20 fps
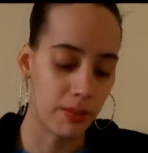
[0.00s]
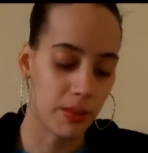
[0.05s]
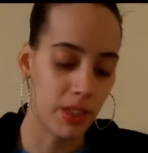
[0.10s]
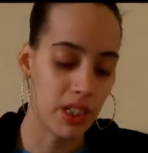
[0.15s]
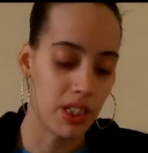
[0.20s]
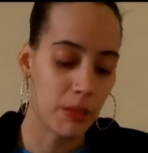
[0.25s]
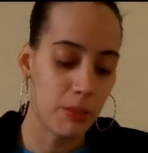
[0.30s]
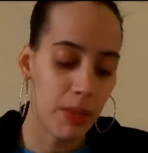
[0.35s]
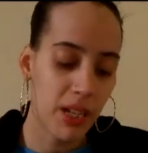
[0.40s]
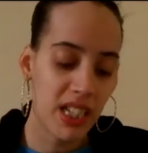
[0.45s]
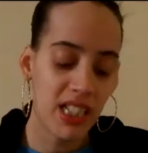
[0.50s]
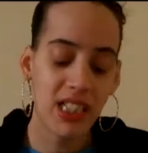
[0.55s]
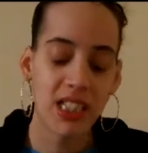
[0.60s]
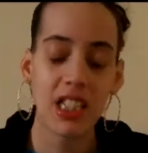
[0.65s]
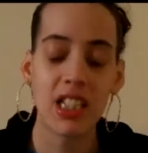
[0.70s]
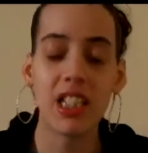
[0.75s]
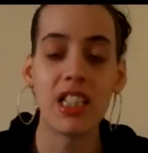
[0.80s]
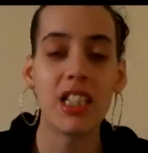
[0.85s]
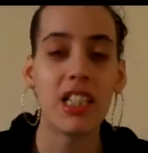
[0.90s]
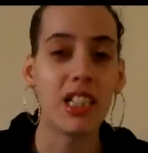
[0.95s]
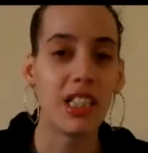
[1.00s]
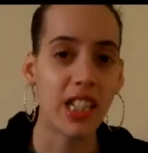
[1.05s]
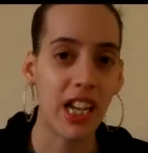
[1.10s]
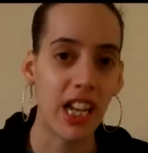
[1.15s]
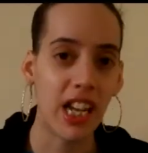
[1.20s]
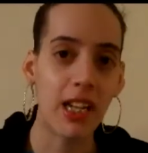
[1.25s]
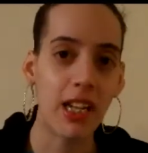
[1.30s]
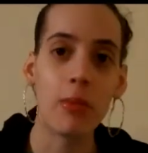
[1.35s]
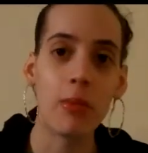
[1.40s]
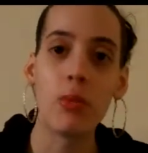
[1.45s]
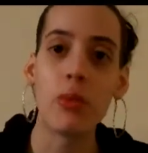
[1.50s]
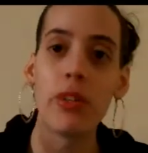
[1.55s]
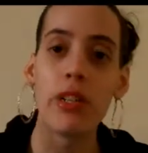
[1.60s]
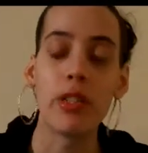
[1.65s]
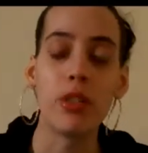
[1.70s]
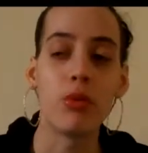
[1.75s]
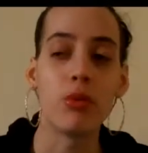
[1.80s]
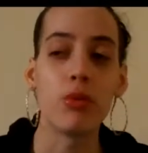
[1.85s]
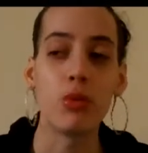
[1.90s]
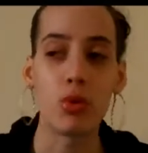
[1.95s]
It's basically a game where
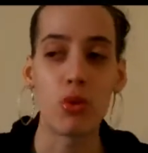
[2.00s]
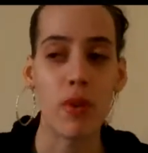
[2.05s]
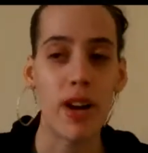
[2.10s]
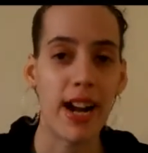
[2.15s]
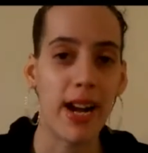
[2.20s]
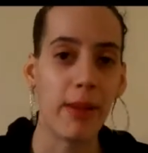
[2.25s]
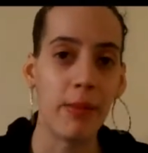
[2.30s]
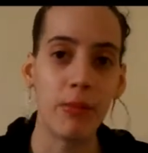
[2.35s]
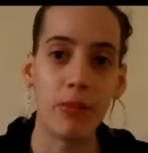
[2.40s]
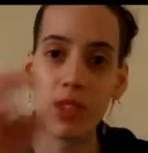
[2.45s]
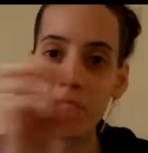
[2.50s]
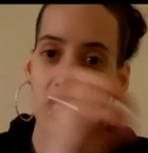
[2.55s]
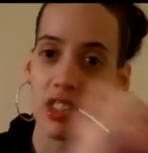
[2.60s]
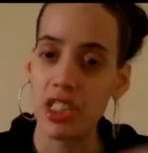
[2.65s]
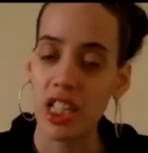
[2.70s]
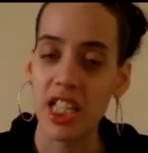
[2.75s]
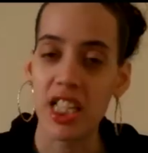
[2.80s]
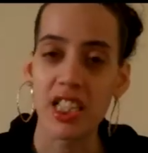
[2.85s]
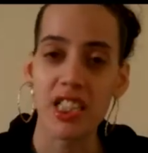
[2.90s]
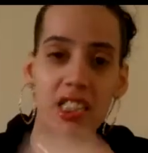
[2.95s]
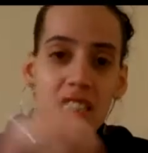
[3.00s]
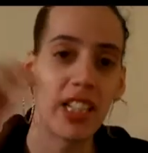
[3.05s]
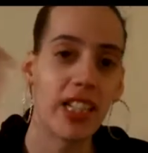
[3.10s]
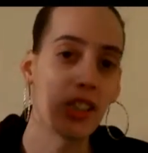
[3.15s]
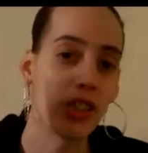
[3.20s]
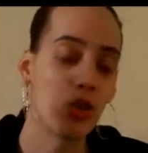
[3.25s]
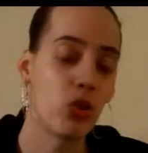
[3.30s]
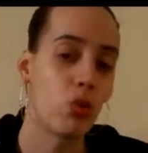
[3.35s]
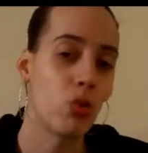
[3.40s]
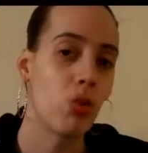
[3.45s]
you grab the things that